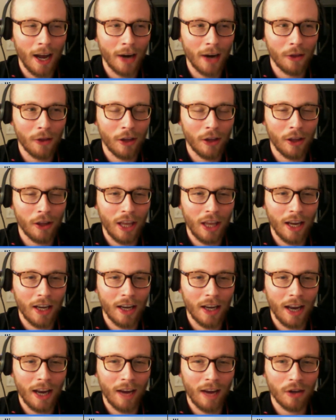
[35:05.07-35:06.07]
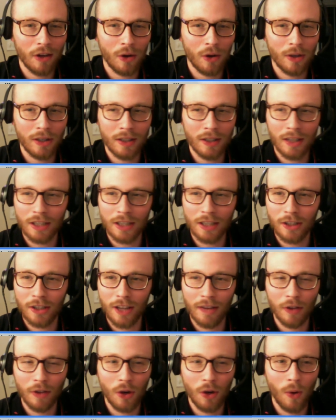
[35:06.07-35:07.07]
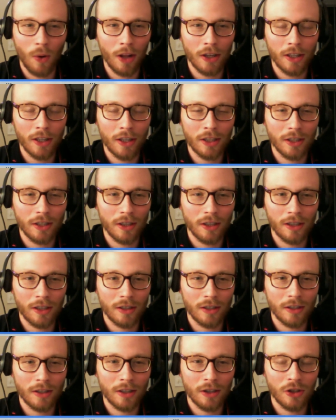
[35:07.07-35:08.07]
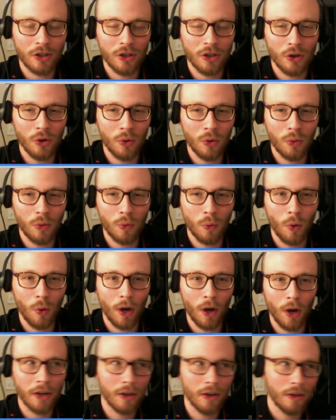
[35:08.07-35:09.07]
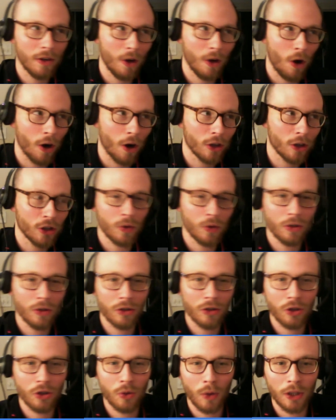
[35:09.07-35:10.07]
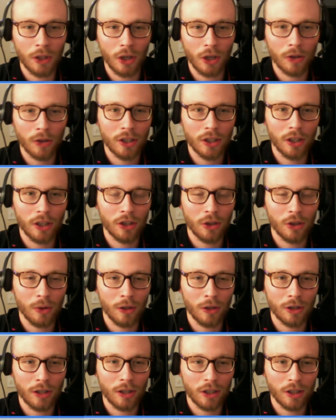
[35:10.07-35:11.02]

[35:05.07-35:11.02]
don't think they necessarily have the quality to do what Arsenal and do what Chelsea did to us.